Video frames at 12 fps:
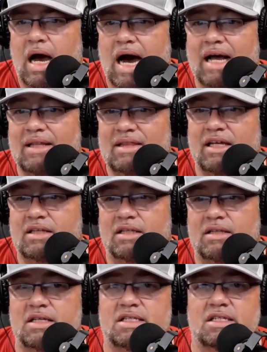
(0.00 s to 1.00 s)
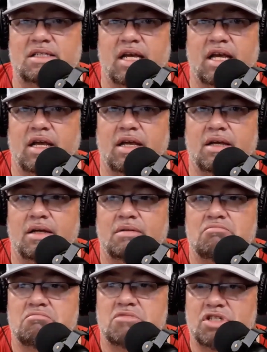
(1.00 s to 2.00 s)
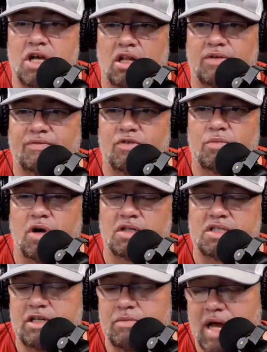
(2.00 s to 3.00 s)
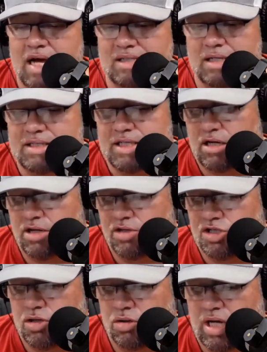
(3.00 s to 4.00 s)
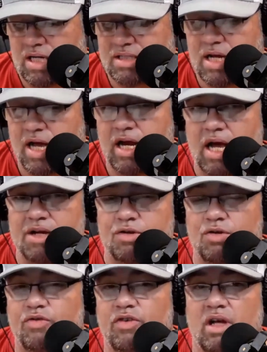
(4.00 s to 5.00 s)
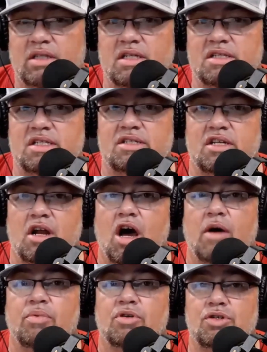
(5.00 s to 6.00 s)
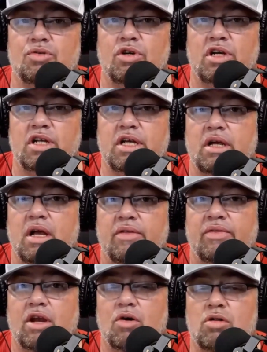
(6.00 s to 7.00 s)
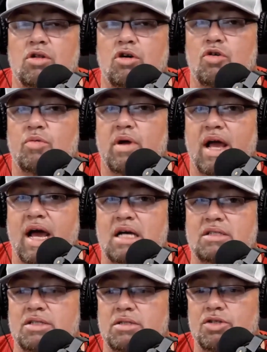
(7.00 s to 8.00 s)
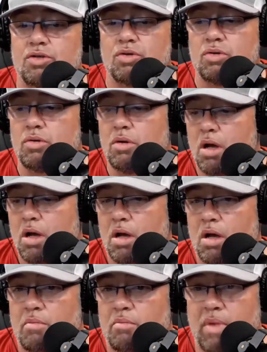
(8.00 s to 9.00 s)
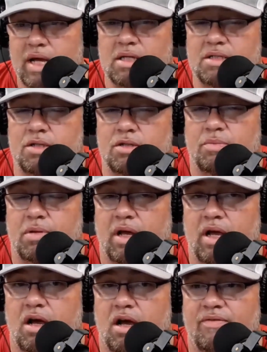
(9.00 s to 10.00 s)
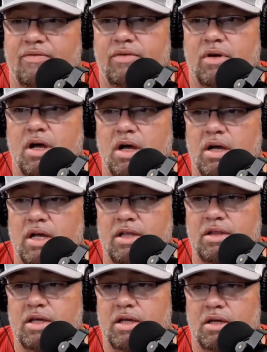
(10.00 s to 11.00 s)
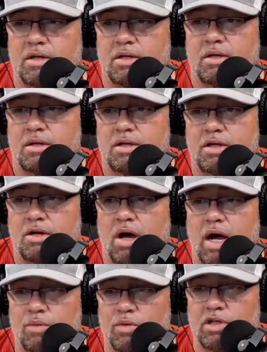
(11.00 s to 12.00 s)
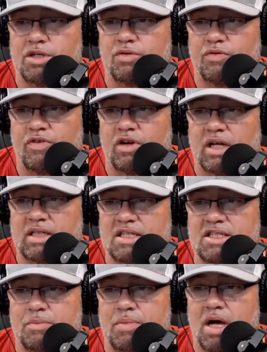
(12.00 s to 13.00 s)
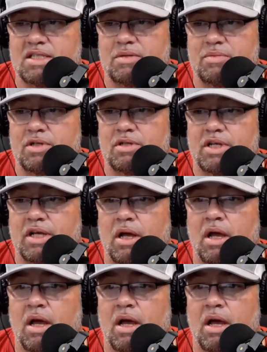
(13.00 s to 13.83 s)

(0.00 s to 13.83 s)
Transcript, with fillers: I think that this is a solid football team. As I said on the show last night, I do feel like this is an opportunity that Oklahoma has to make it to the playoff uh, in the end. You know, I really do feel like that's a possibility.